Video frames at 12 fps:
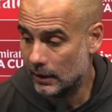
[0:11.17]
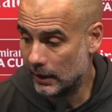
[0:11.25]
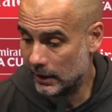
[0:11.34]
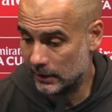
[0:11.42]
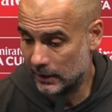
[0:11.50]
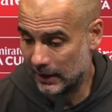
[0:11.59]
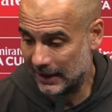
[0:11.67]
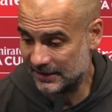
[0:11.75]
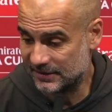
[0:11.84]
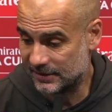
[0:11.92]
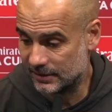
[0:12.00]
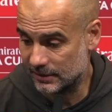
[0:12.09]
and the
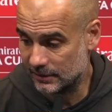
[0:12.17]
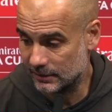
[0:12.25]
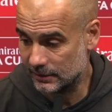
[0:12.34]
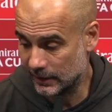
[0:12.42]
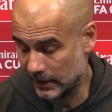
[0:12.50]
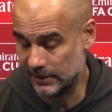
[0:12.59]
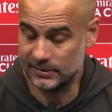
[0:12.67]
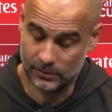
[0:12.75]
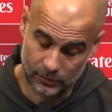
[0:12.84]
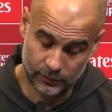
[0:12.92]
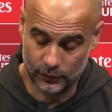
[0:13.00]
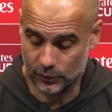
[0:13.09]
last against,
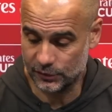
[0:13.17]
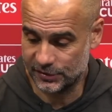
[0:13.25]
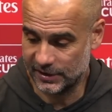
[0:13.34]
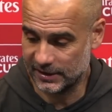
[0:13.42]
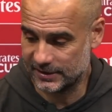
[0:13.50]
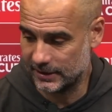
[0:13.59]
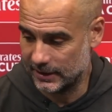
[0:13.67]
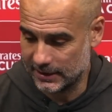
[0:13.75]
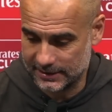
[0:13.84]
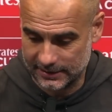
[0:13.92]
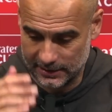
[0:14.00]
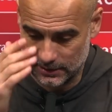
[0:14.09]
of course, Chelsea,
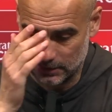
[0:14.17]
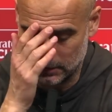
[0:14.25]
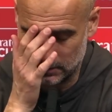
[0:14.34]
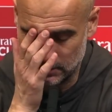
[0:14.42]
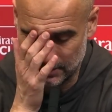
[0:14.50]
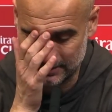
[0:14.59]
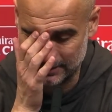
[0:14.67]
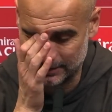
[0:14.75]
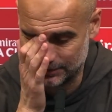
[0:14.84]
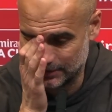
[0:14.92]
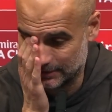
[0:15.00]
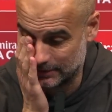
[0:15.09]
Arsenal, and Arsenal,
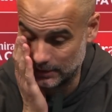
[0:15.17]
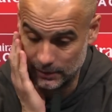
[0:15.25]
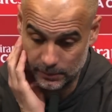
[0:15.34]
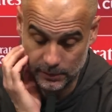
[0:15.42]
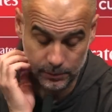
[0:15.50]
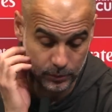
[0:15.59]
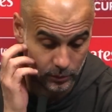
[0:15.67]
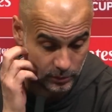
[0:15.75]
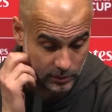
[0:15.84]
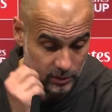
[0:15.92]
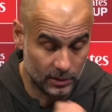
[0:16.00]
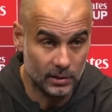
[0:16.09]
Chelsea,
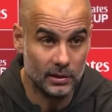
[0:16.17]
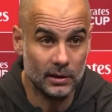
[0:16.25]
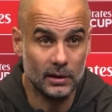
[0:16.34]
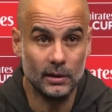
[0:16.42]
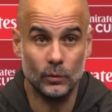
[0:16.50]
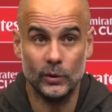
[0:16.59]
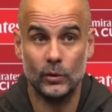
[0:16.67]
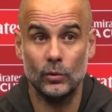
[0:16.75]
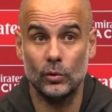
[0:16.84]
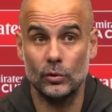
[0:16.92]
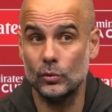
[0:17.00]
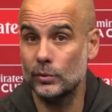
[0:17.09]
Liverpool, we could
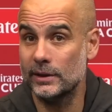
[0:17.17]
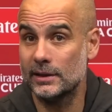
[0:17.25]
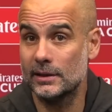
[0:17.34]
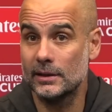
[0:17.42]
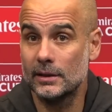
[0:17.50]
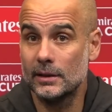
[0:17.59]
not do it.